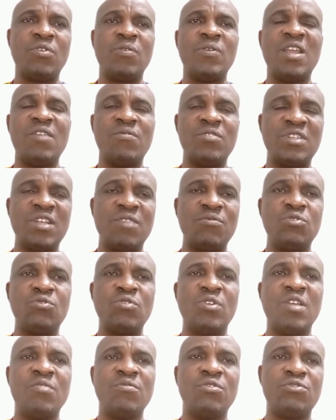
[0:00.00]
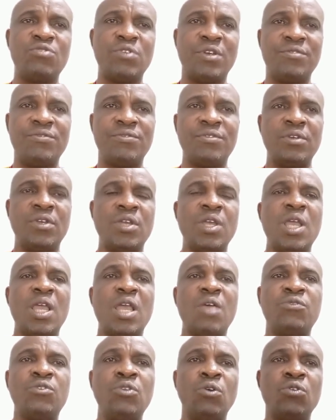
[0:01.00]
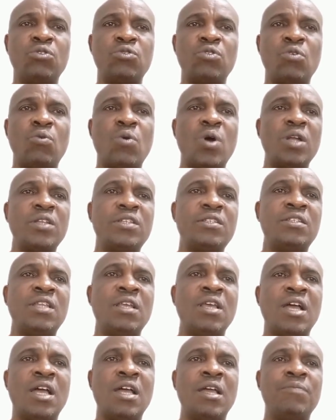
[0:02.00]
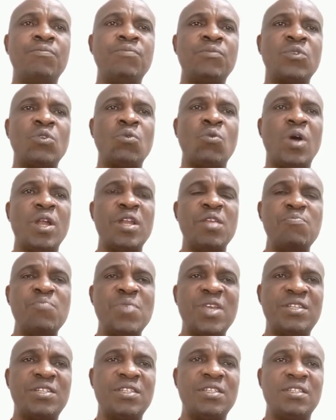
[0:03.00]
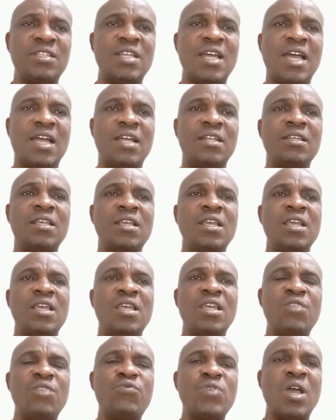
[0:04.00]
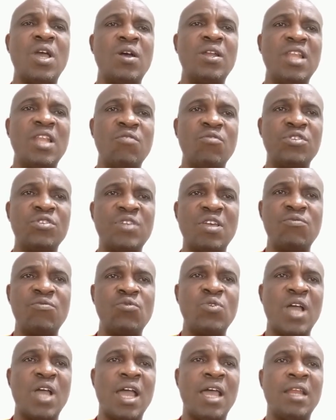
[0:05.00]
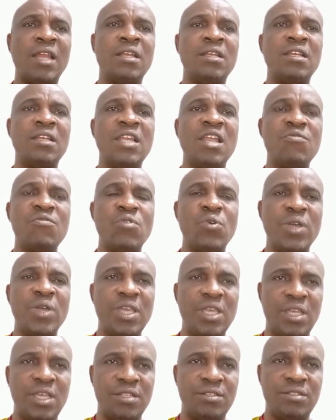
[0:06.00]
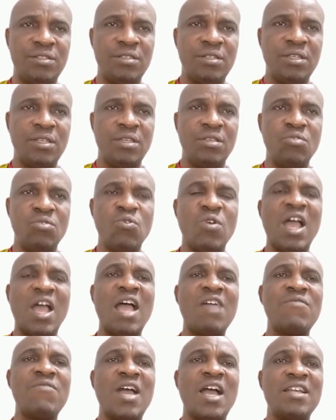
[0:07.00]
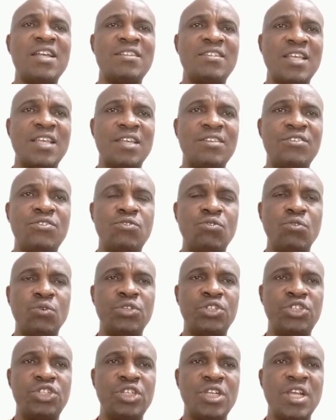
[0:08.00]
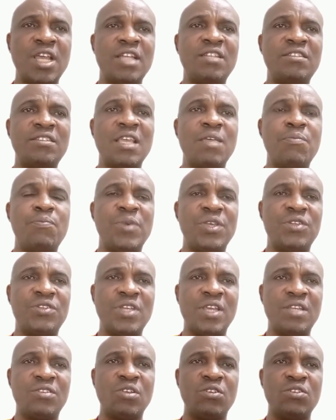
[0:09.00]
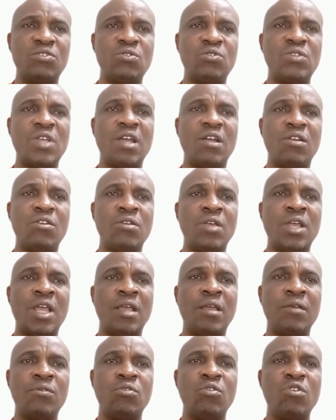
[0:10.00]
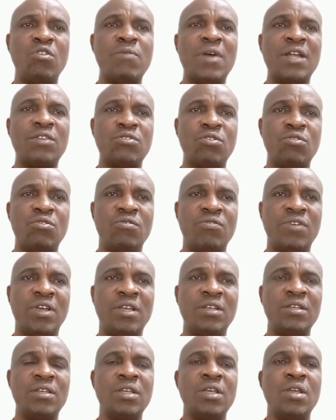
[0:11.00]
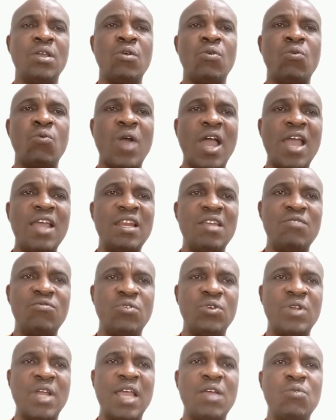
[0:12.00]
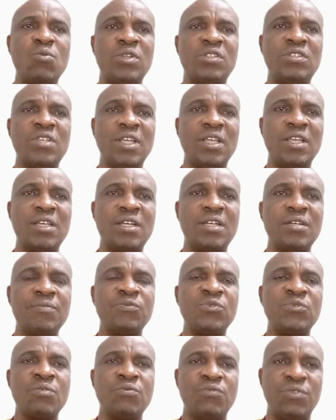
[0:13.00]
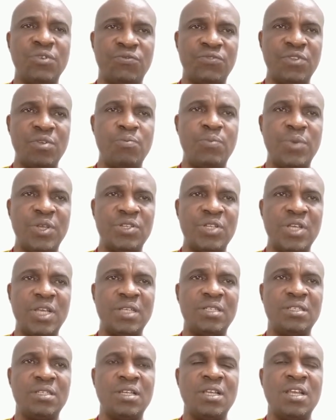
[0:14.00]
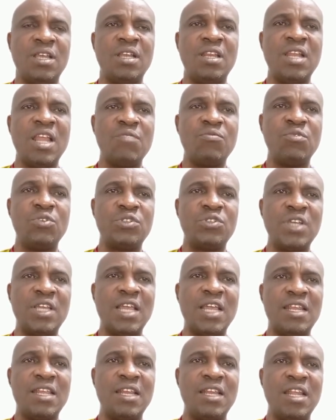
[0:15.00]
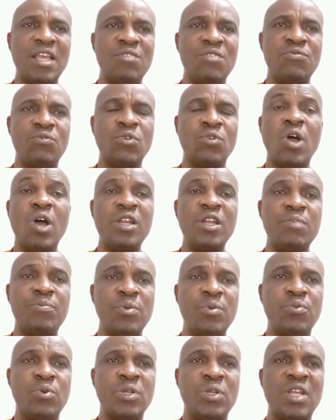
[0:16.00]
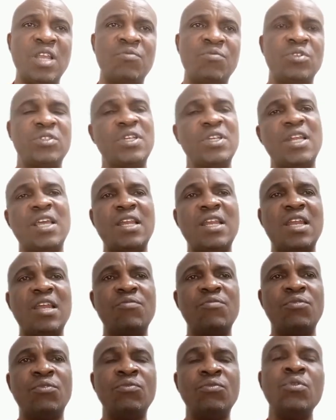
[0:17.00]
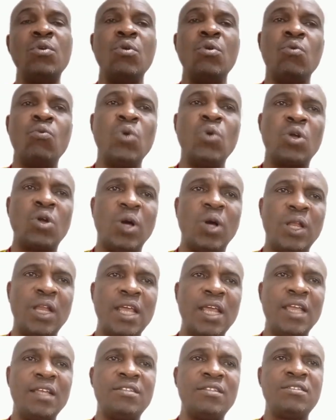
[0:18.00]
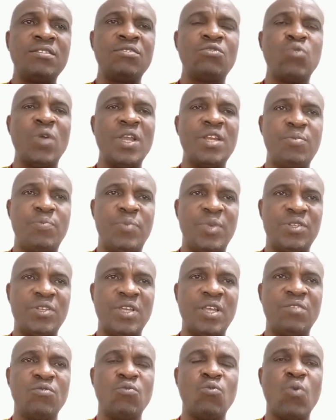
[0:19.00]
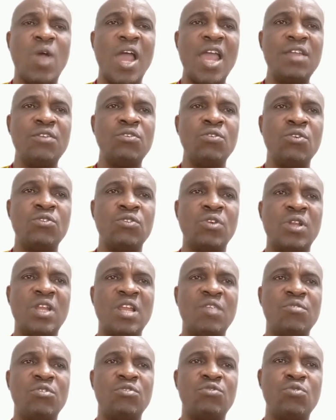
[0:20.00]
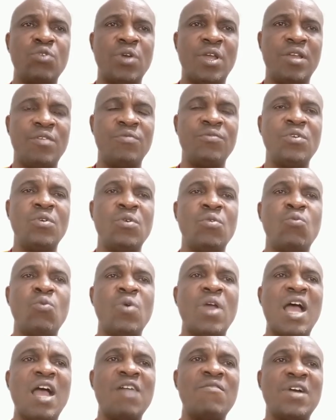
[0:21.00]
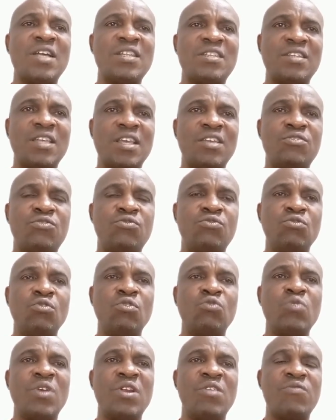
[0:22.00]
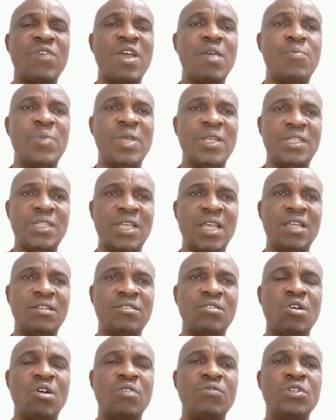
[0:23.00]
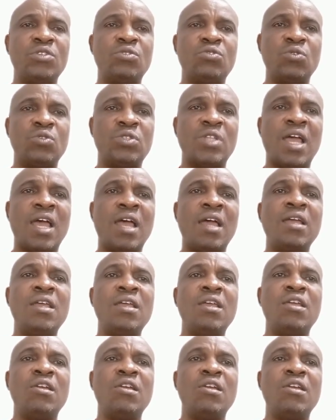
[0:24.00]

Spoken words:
from level 7 to level 12. So what it means is that if you are on level 7 and level 8, you will have access to share 10% of the total global turnover, while level 9 will take 15%. Level 10 and 11, all the people in level 10 and 11 will collect 20%, while those on level 12 will have access to 25% of the total